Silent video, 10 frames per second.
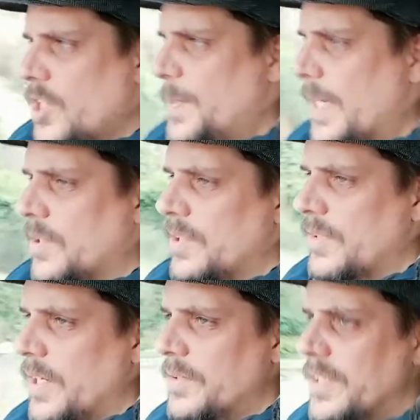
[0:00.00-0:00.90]
back on the
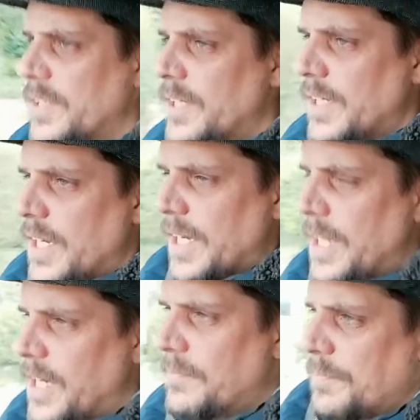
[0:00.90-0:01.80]
road.
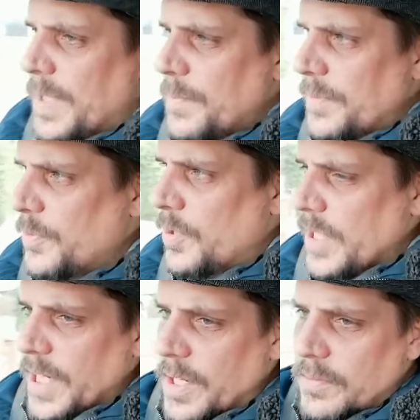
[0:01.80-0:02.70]
Um, and before I
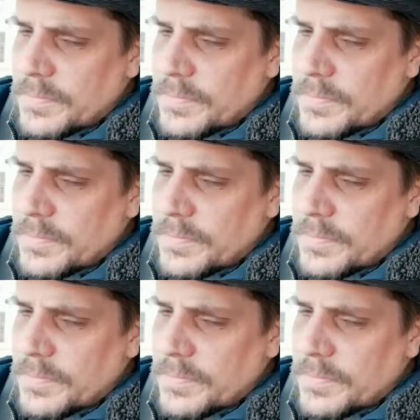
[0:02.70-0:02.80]
go,